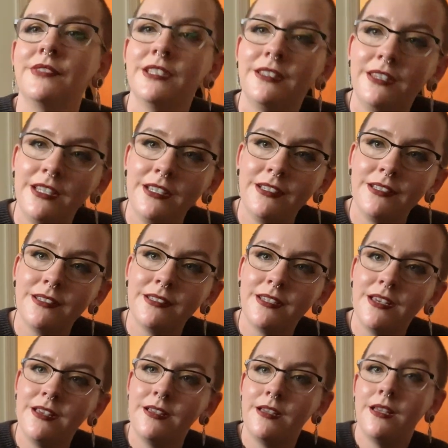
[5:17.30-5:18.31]
this
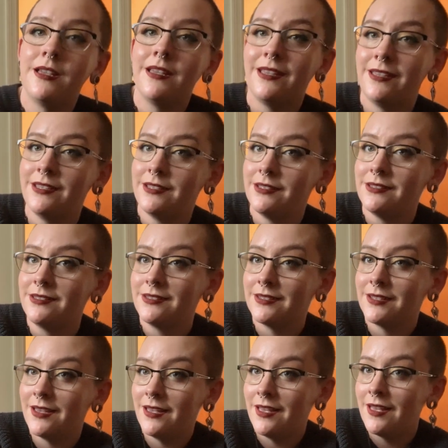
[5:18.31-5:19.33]
is
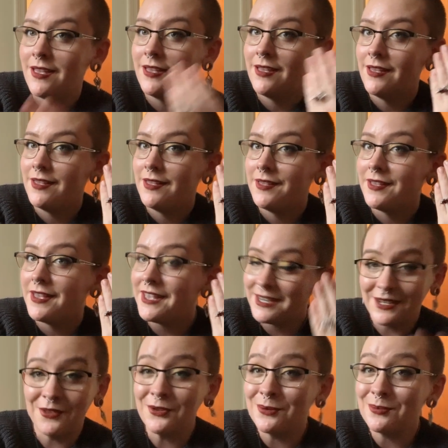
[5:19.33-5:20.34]

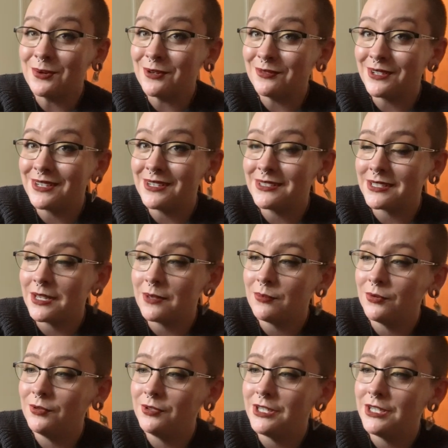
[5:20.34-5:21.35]
another perfect
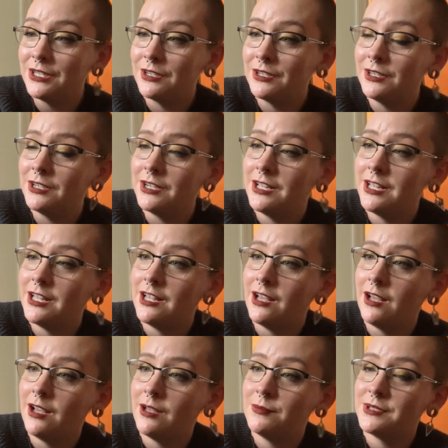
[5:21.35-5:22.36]
example here.
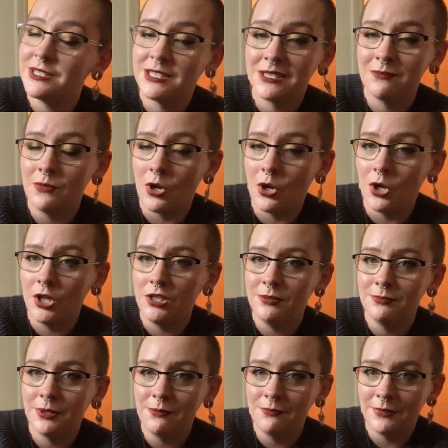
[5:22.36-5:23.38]
Um, small
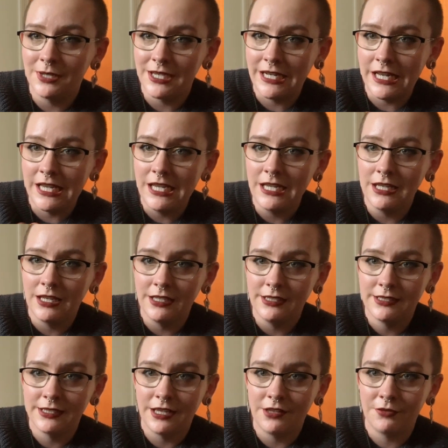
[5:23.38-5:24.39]
but mighty. It's
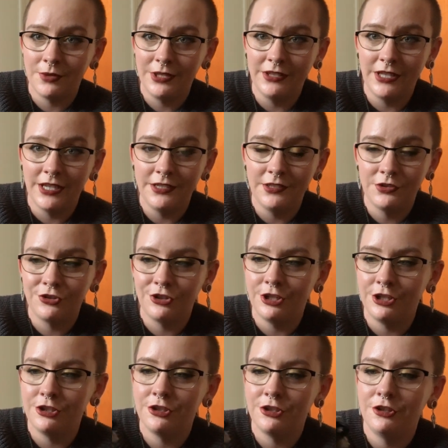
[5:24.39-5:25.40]
got three legs
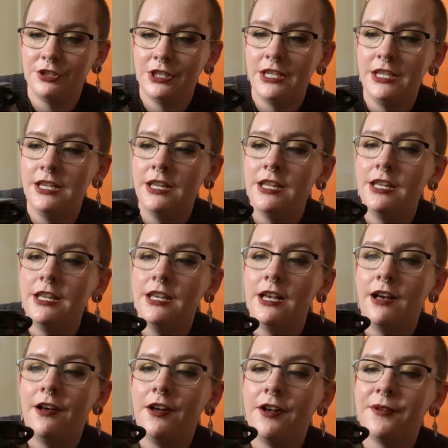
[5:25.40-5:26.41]
traditionally.
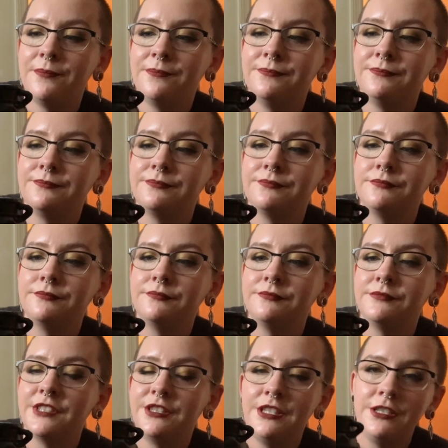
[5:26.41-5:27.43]
Um,
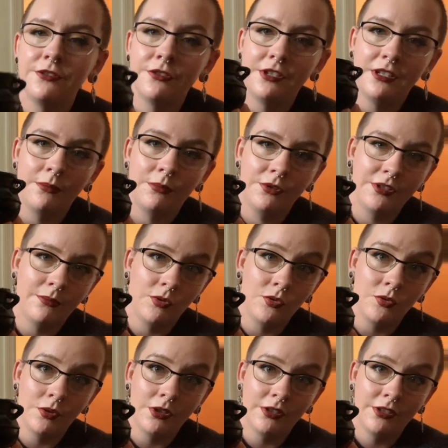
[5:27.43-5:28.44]
these are the double double
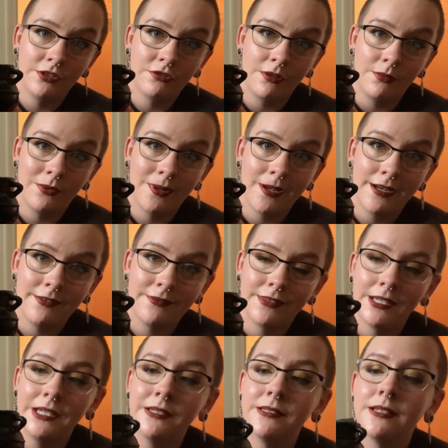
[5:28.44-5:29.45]
toil and trouble kind of
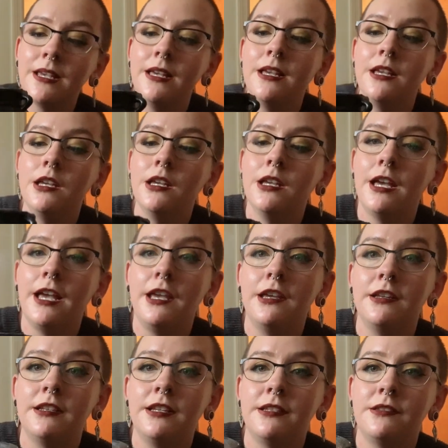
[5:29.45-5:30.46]
things.
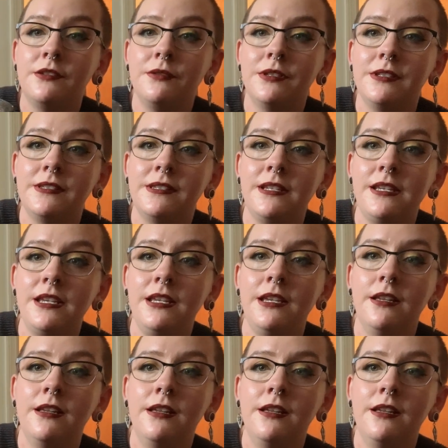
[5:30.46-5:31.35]
And as you can see,